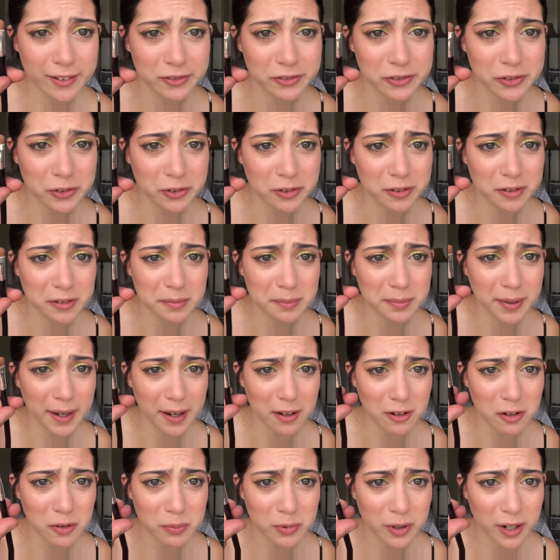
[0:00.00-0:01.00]
little
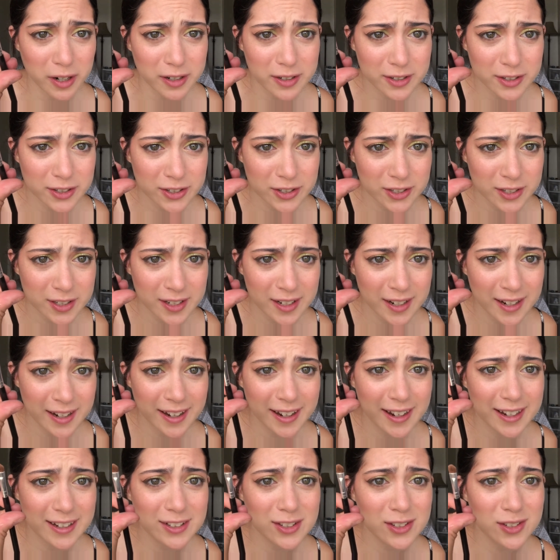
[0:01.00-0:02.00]
paddle brush.
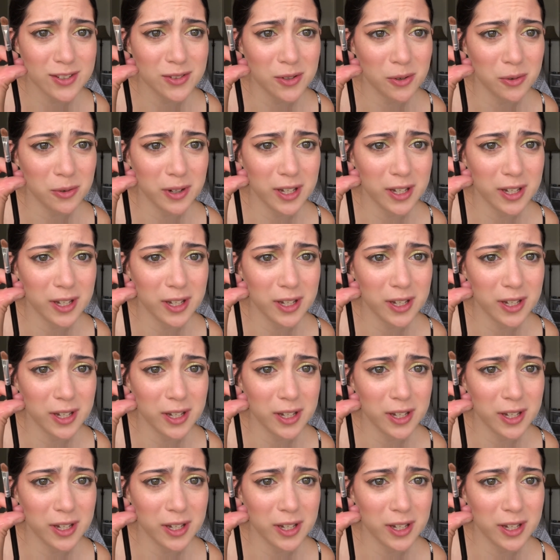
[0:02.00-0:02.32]
It's so